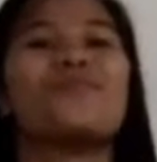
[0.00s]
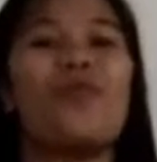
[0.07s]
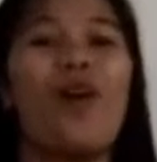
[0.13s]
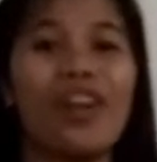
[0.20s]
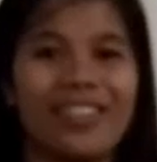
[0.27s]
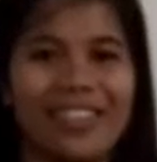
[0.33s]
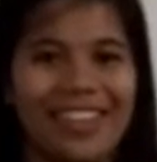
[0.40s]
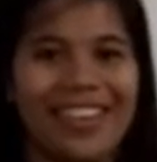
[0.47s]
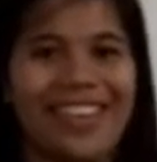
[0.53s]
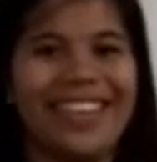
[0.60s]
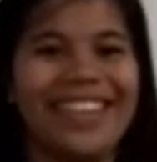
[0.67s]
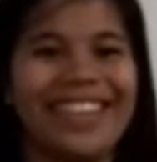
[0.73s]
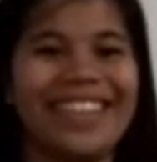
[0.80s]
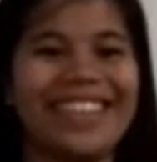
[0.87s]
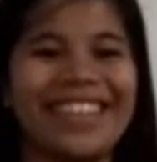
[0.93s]
Water.
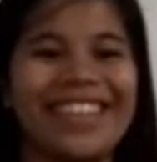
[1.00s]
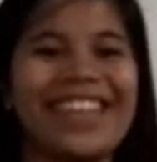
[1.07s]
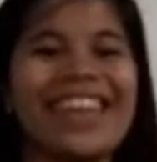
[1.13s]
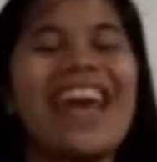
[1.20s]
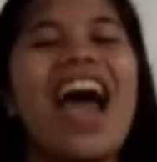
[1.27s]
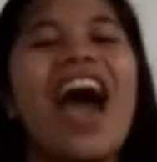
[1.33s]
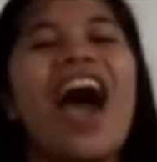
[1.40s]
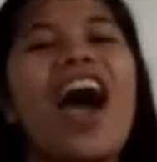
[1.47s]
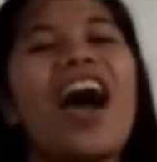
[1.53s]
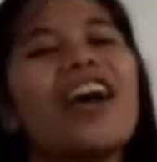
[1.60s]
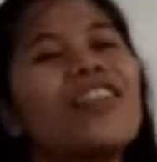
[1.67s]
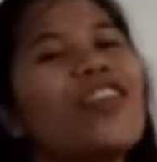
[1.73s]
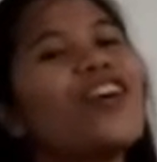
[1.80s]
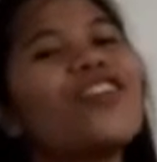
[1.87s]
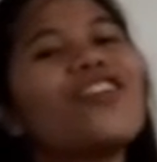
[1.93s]

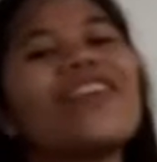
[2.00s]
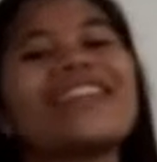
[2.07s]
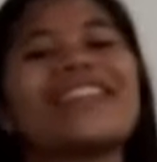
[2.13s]
Another